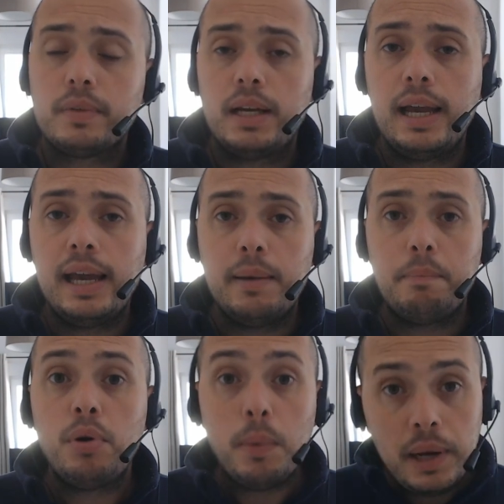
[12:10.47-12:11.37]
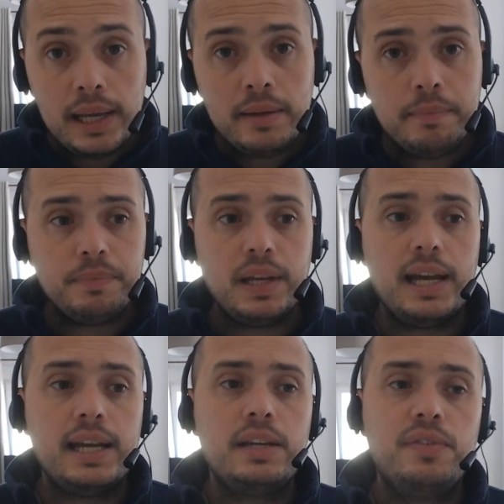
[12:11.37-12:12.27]
uh, properly
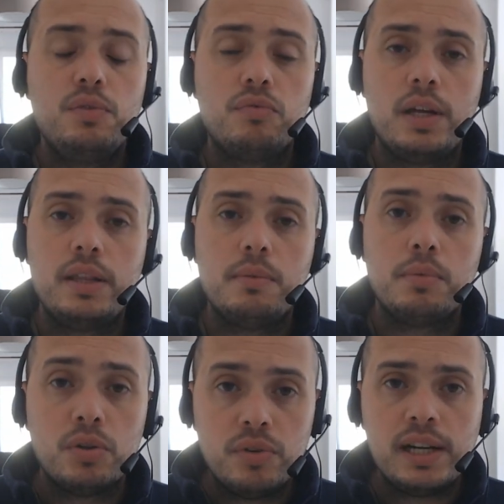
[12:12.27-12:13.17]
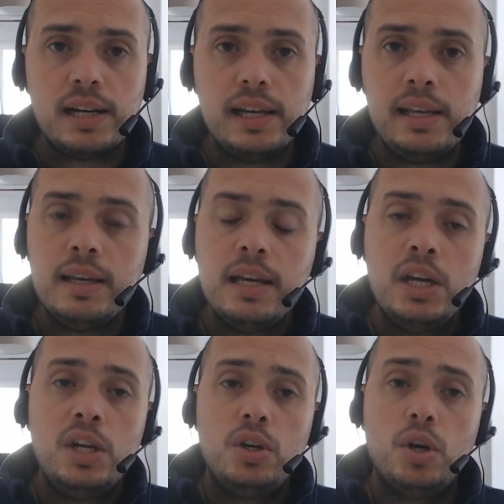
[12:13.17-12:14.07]
and if you run them correctly,
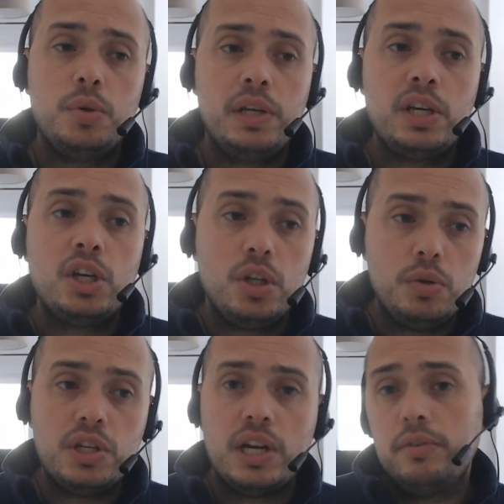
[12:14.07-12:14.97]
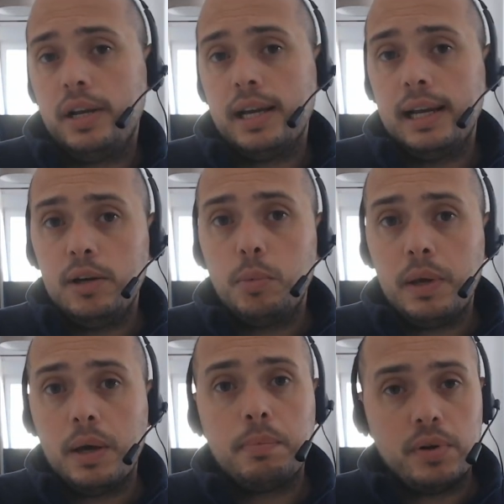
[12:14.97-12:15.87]
not only can you generate a little bit
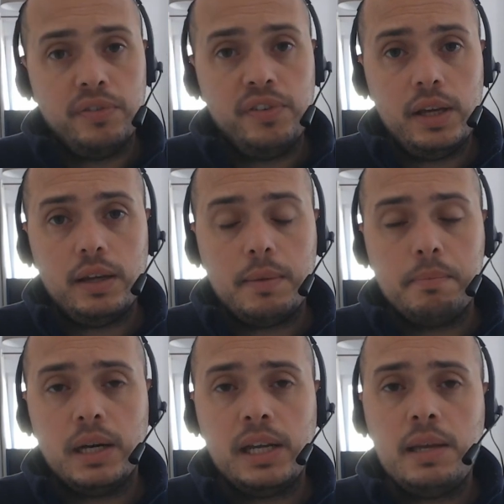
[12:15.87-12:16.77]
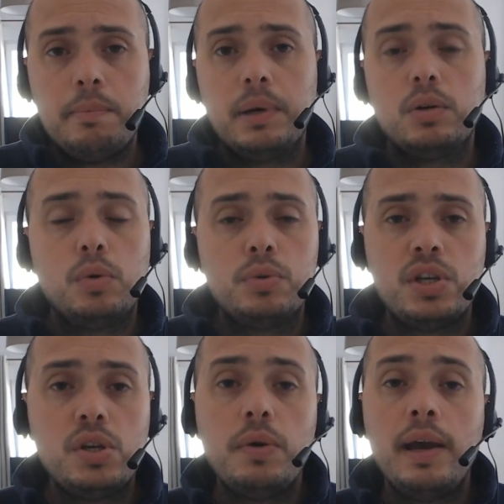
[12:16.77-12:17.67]
of profit and money, but also
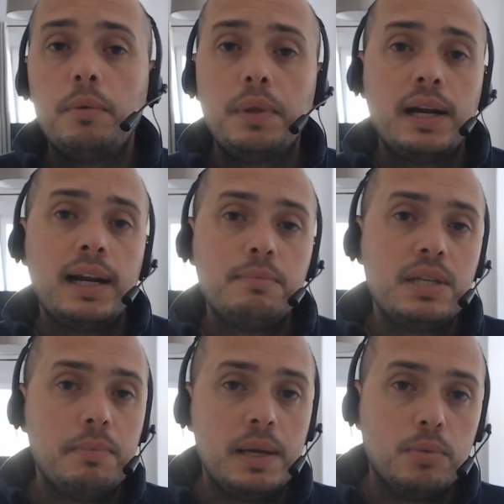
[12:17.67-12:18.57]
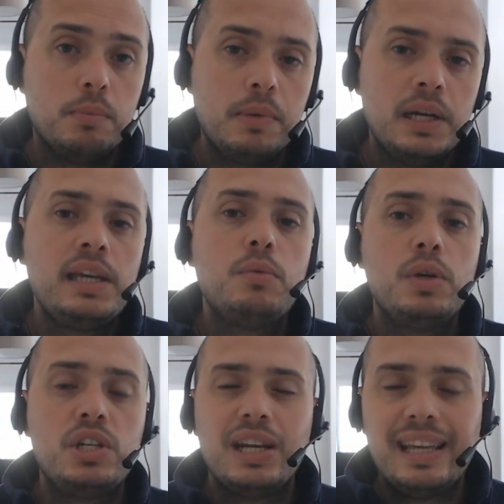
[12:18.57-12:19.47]
you help the club to make more money,
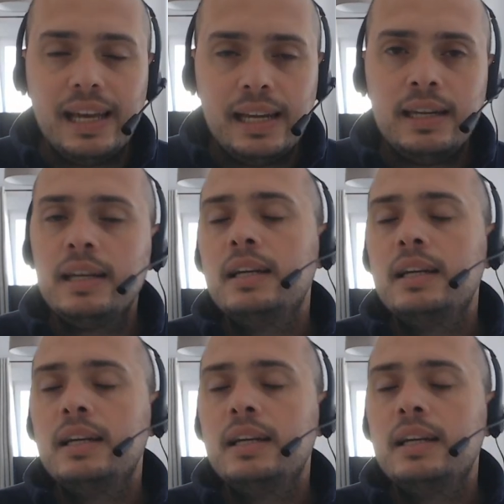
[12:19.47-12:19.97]
which again,